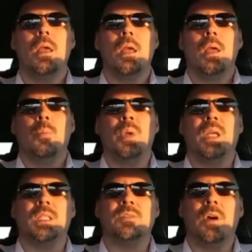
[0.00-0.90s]
because of
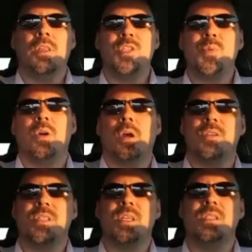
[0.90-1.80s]
all these
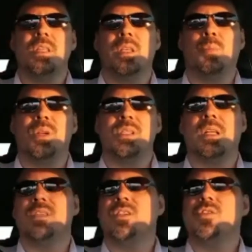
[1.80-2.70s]
bureaucracies that the president has
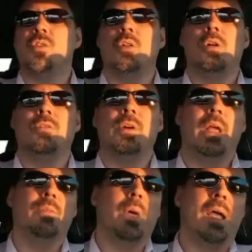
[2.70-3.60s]
control over, and
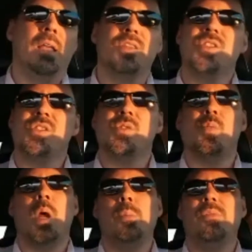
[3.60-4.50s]
by a
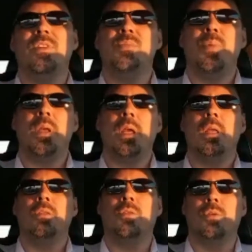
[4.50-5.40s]
swipe of his pen
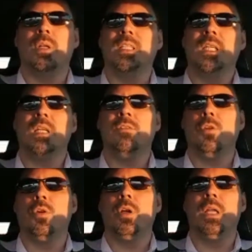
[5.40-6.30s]
through an executive order,
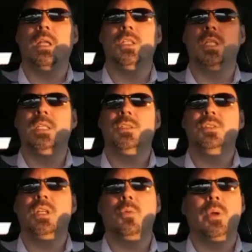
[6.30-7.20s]
he can change those on a
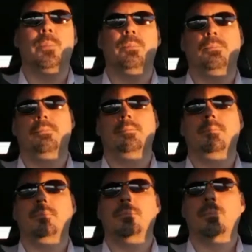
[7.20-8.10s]

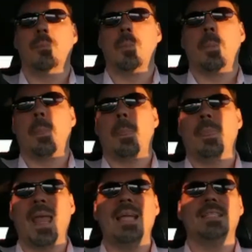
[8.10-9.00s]
whim.
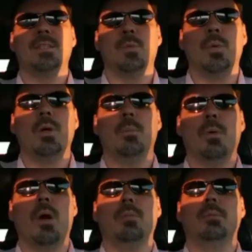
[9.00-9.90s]
That's the real
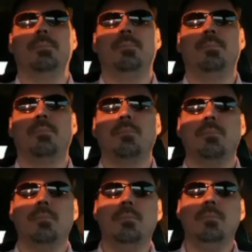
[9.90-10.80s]

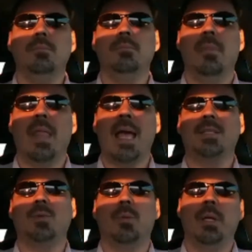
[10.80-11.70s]
problem. That's what
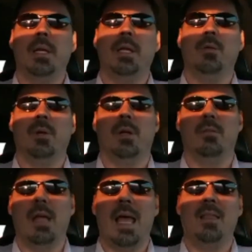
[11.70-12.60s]
we need to get rid of.
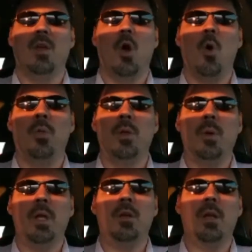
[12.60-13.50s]
And the only way
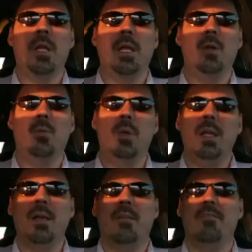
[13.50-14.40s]
you're going to get rid
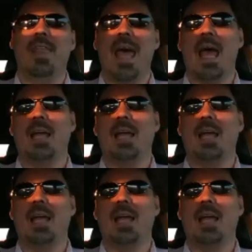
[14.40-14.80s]
of that